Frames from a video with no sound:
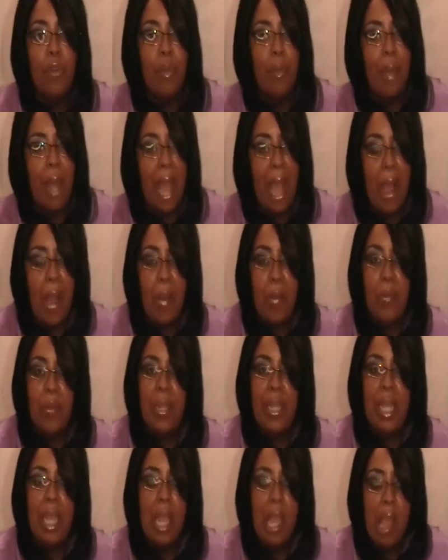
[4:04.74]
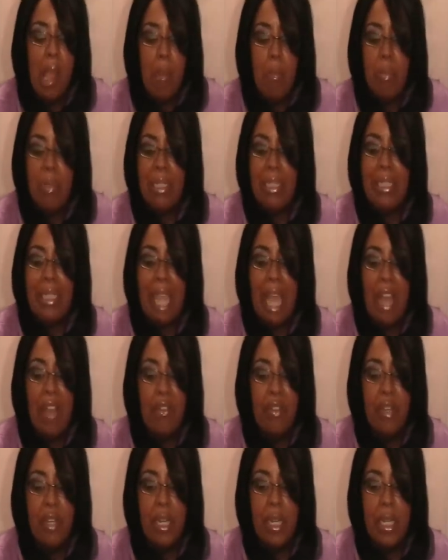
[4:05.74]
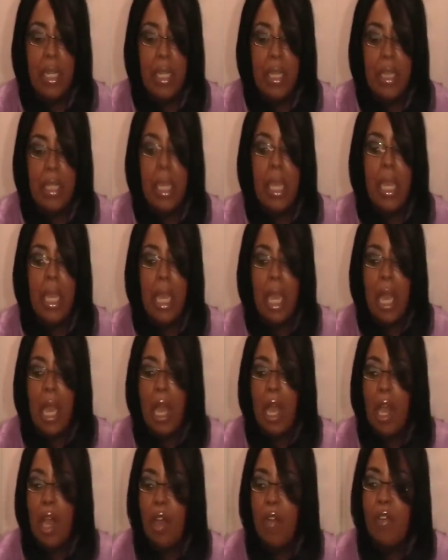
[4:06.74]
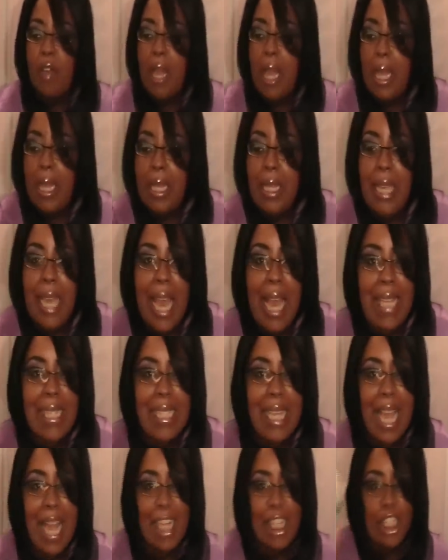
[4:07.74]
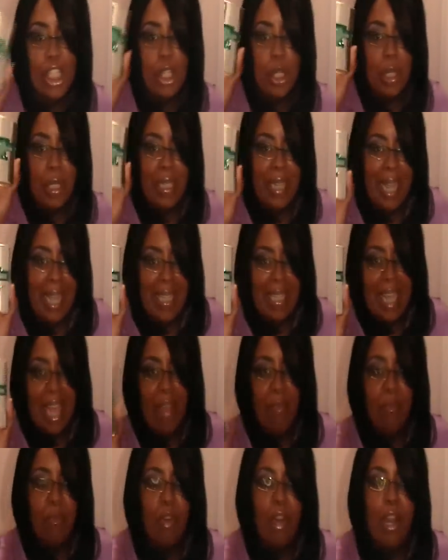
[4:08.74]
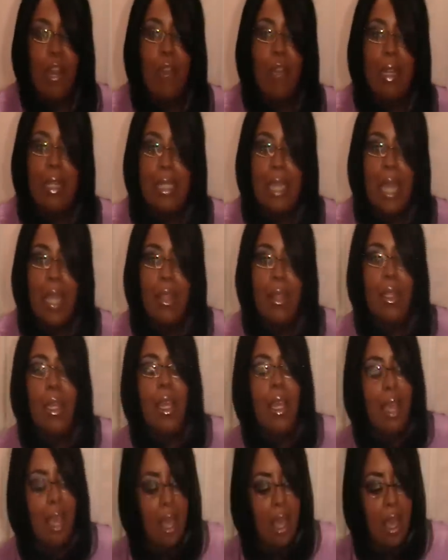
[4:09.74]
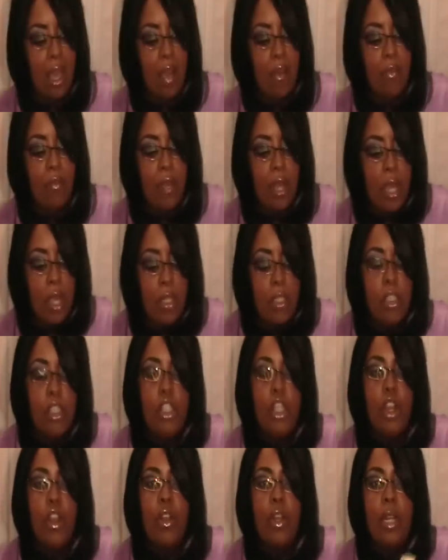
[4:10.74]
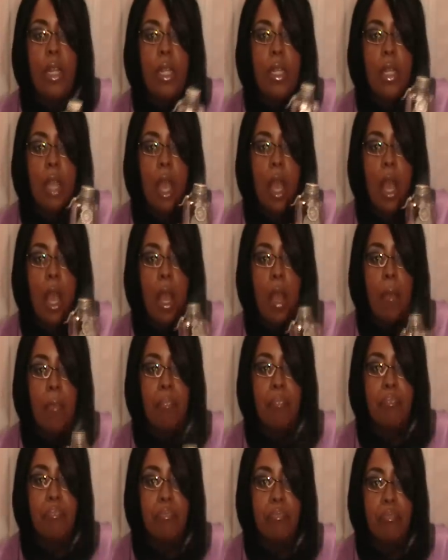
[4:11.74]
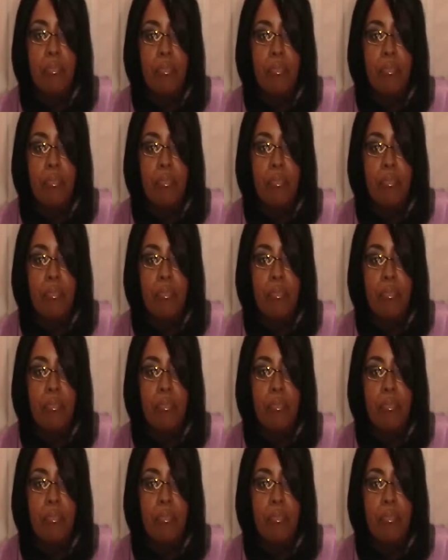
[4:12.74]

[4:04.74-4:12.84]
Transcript: overpowering. But definitely think of Guess as your daytime fragrance and think of dirty, um,